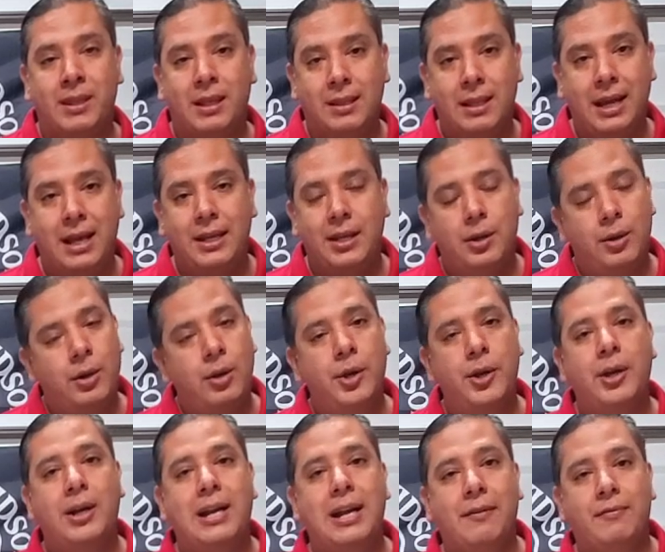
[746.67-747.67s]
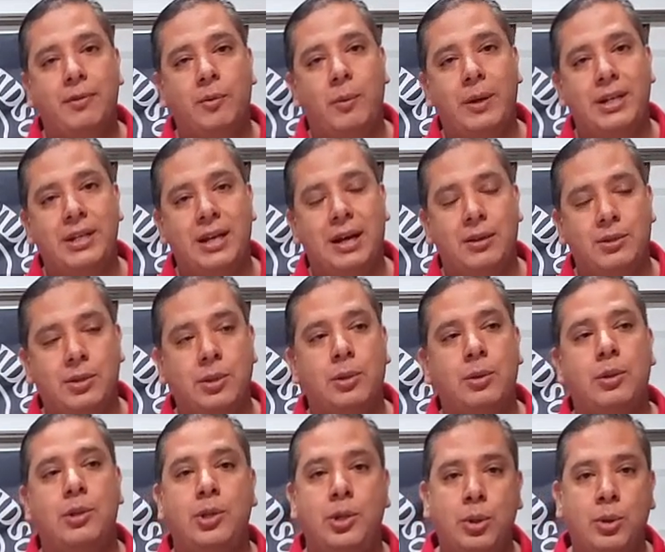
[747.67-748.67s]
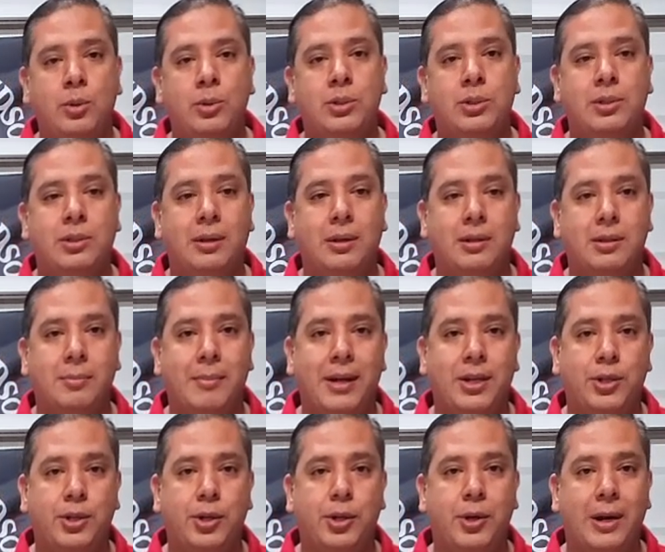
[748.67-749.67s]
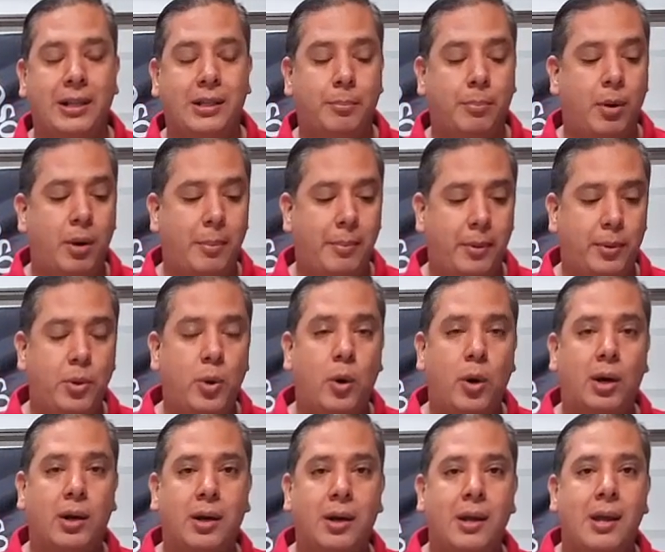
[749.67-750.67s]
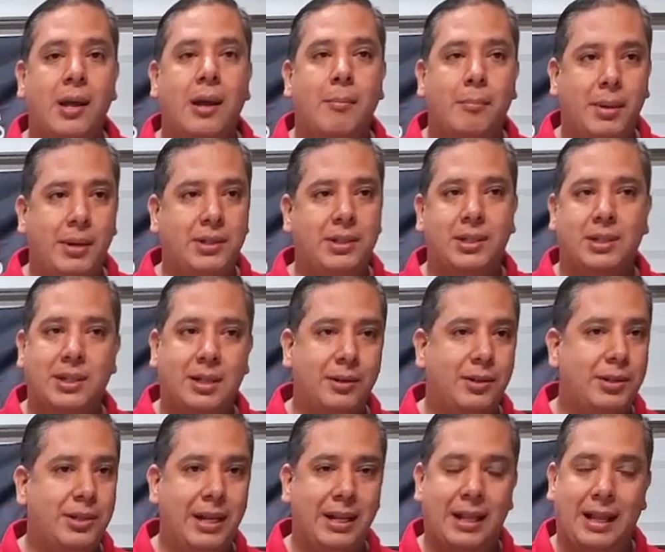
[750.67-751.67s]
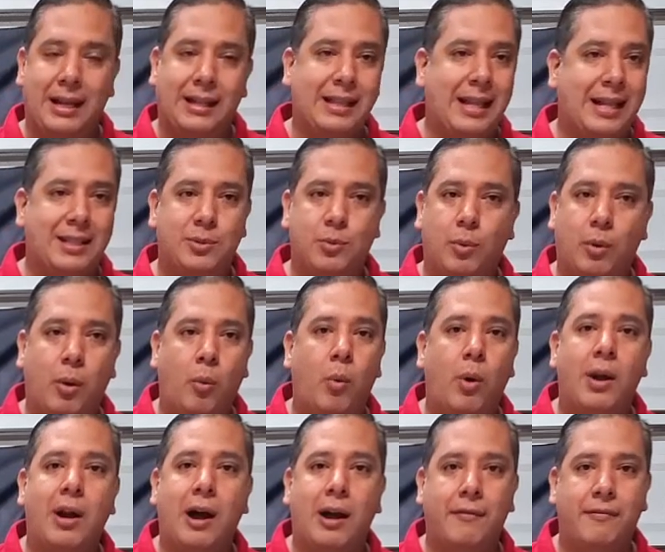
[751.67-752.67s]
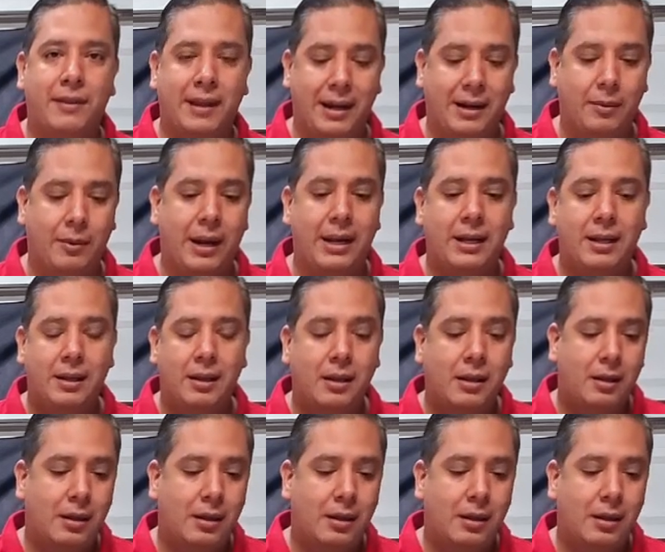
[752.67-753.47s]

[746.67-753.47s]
that you're going to have to reach out to and use to make sure you're at the proper torque, but just understand like that's a one-off thing, right?